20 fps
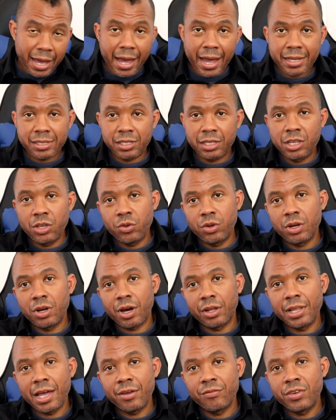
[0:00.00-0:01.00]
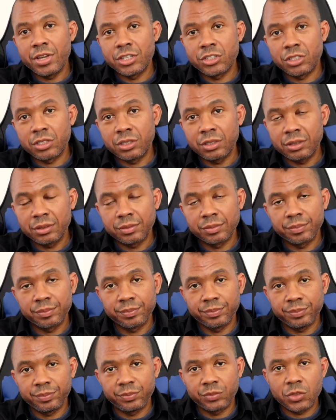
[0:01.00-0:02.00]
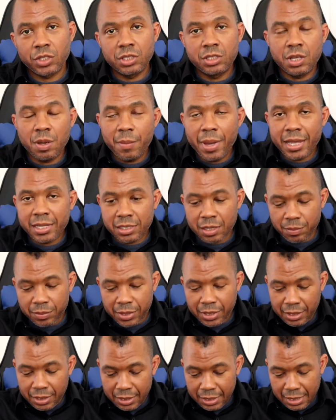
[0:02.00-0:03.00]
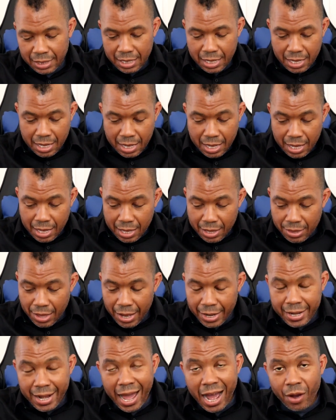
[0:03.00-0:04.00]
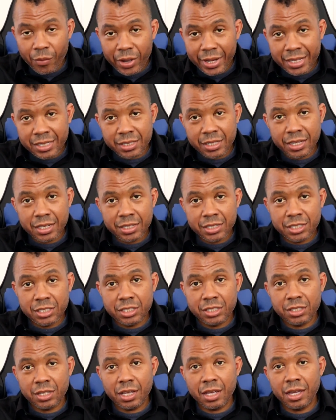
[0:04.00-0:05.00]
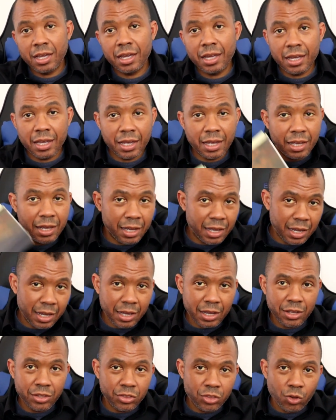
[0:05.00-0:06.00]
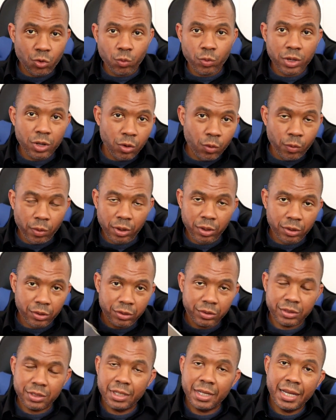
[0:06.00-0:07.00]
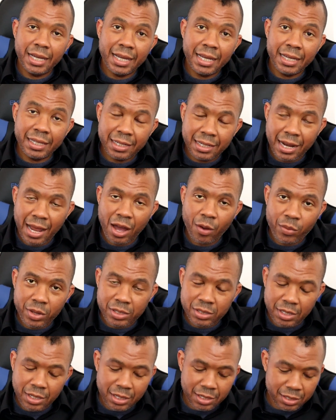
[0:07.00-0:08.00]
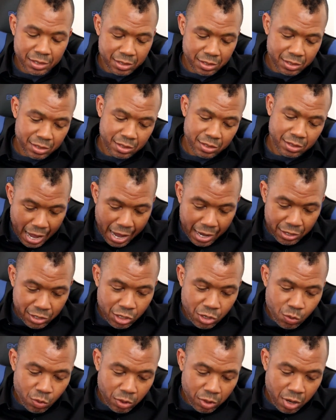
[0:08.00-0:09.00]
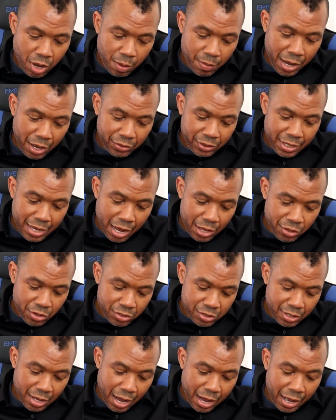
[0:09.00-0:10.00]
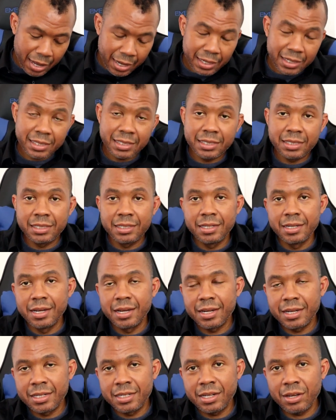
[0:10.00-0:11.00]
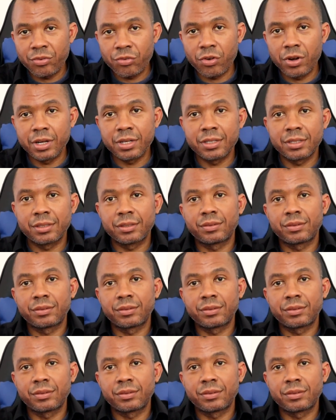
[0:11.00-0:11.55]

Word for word: executed on that vision to make something that now exists in the real world, now exists. And you will come out the other side different.